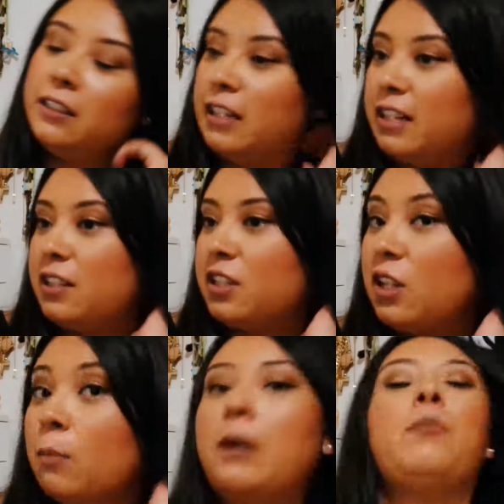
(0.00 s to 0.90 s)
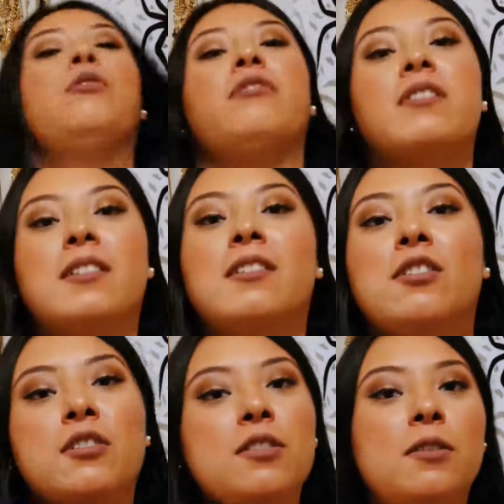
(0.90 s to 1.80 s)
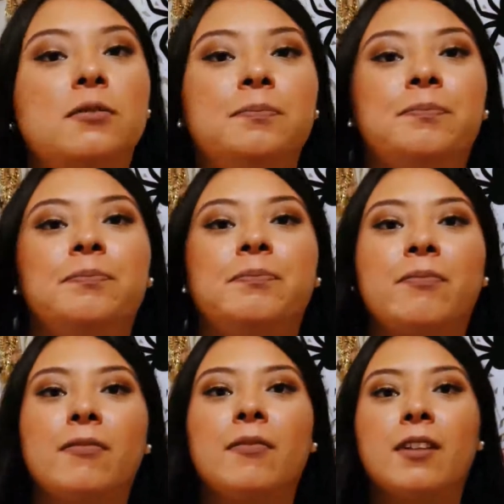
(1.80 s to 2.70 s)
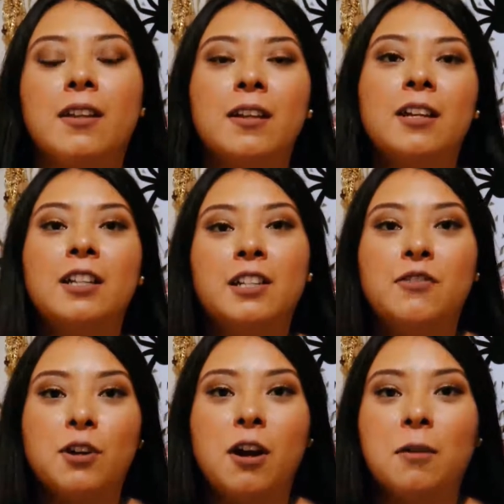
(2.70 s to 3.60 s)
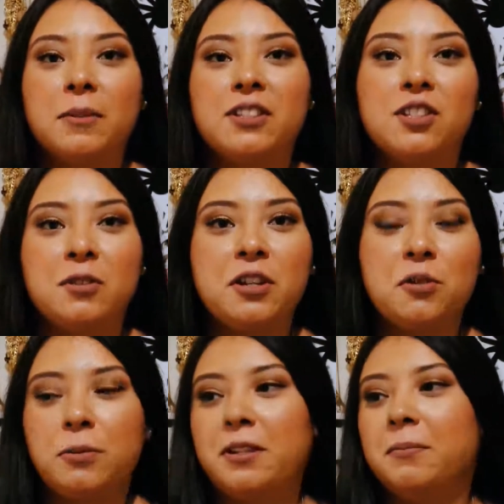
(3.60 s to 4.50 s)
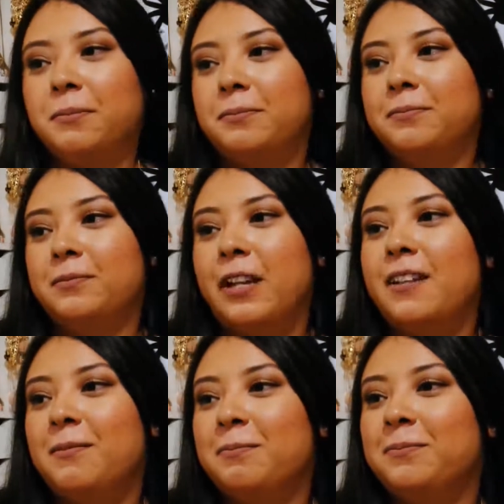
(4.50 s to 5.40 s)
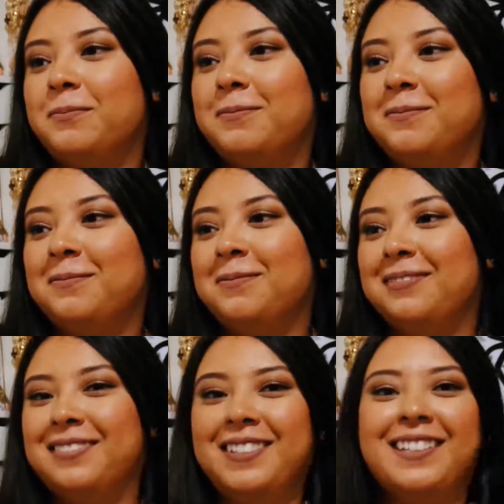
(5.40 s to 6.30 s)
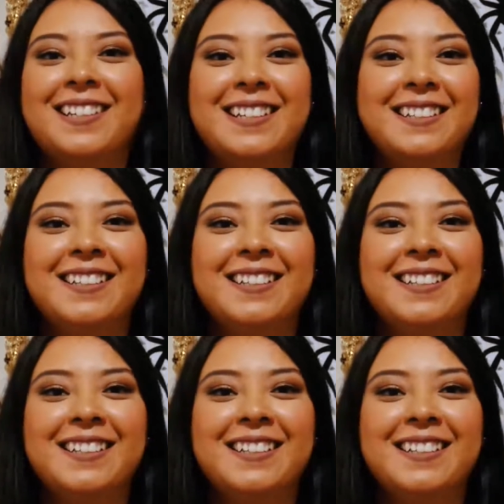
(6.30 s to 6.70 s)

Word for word: and my boyfriend's in there so leave your comments so he could read them, right? Mm-hmm.